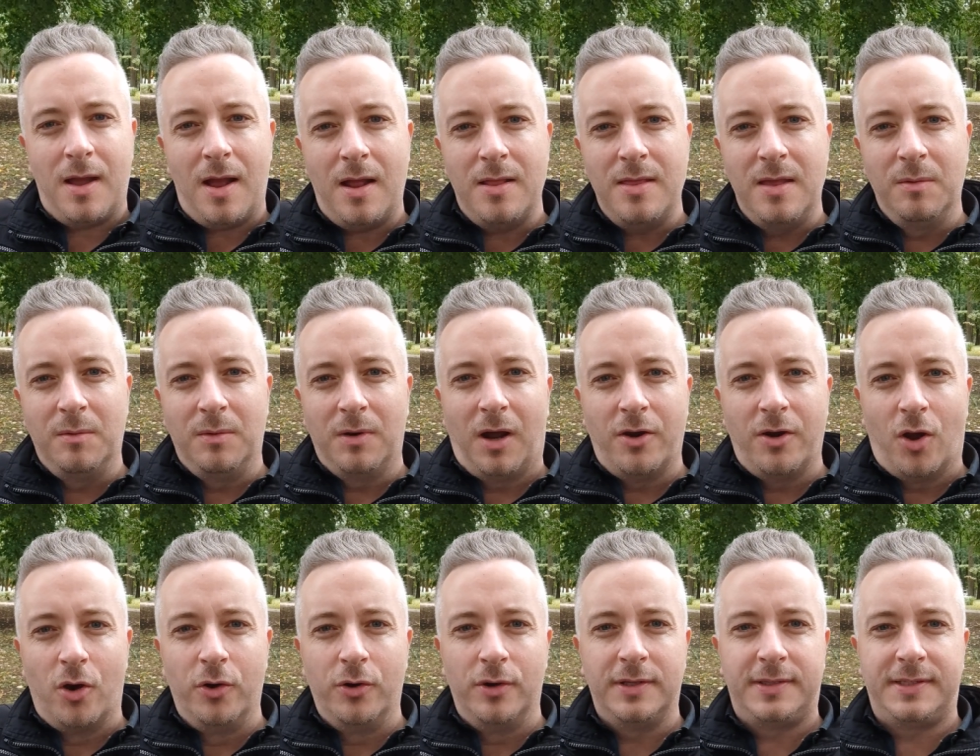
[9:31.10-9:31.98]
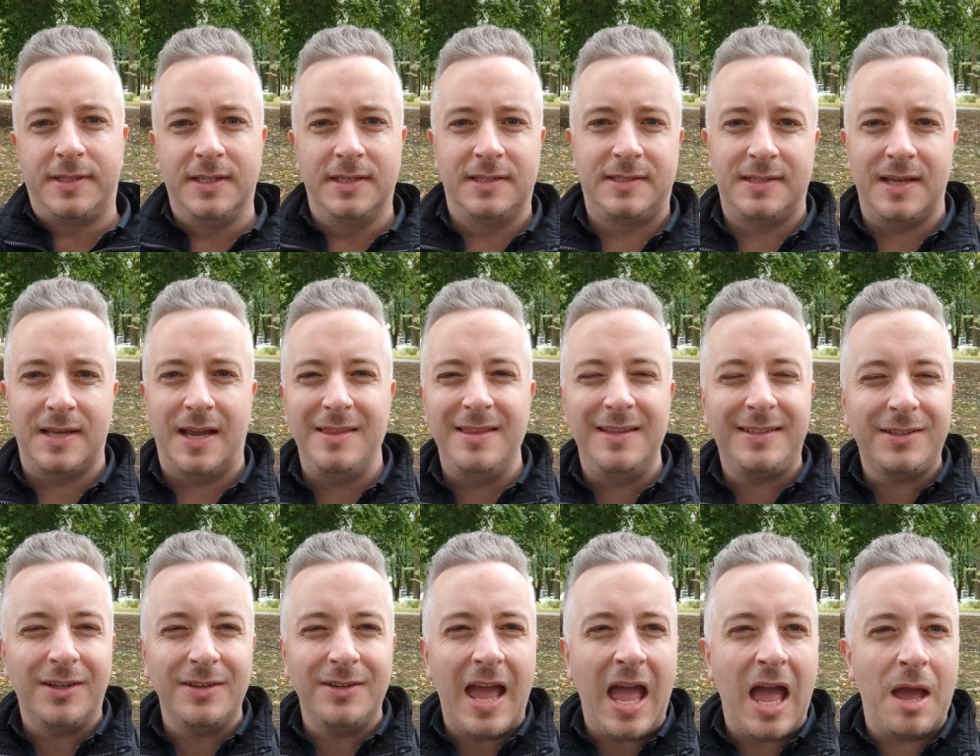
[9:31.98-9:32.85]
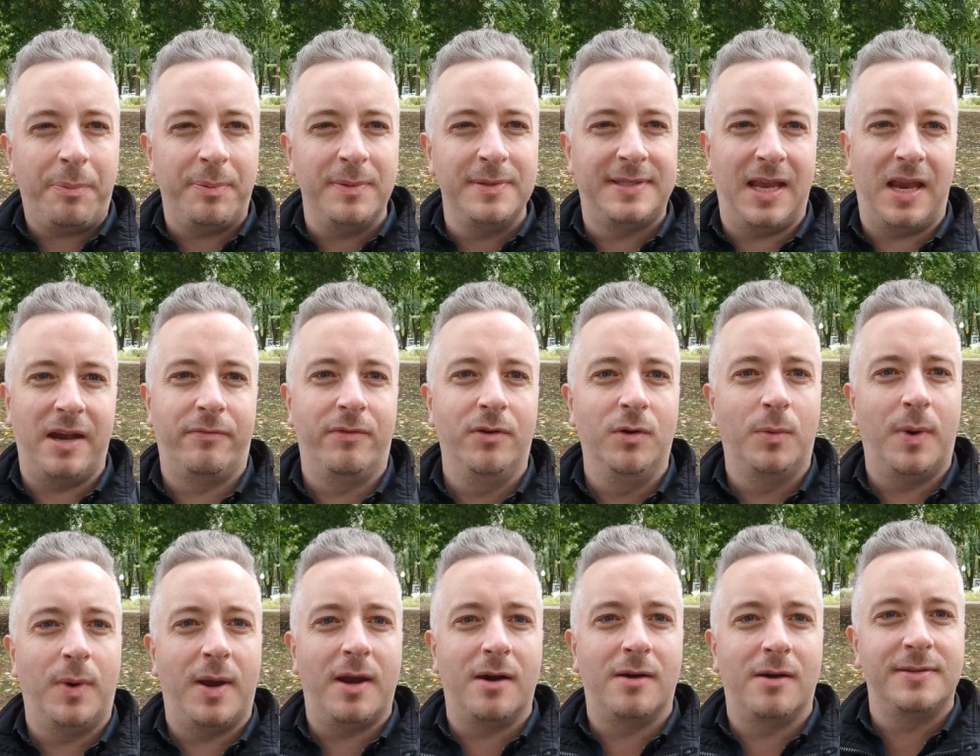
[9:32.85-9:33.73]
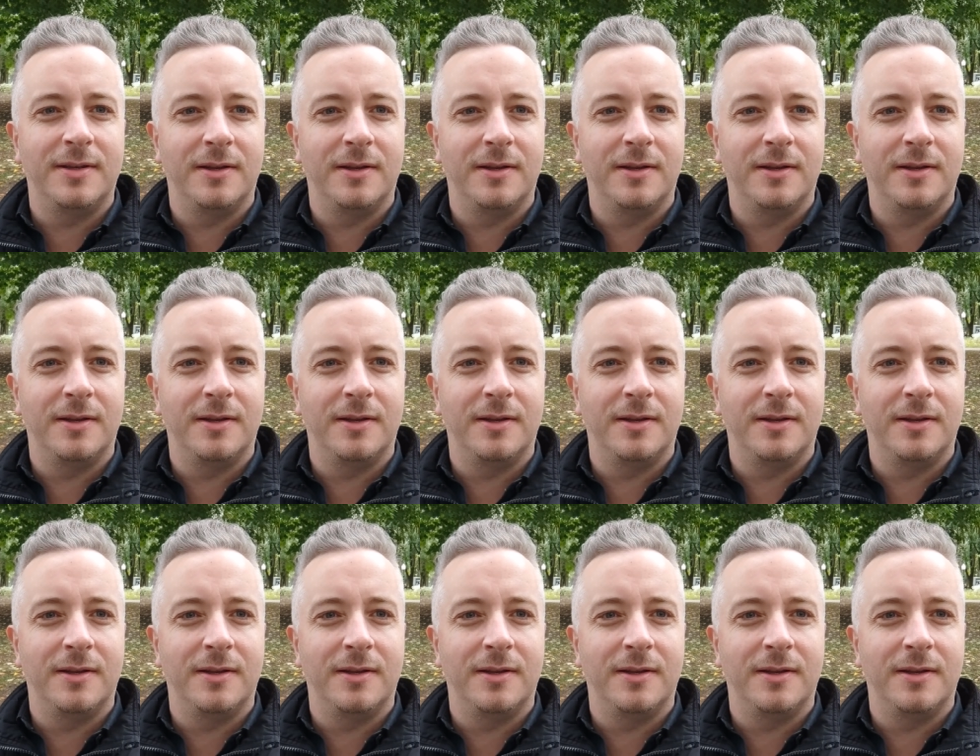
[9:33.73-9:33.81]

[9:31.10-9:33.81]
And then what I notice is, and this kind of happens everywhere,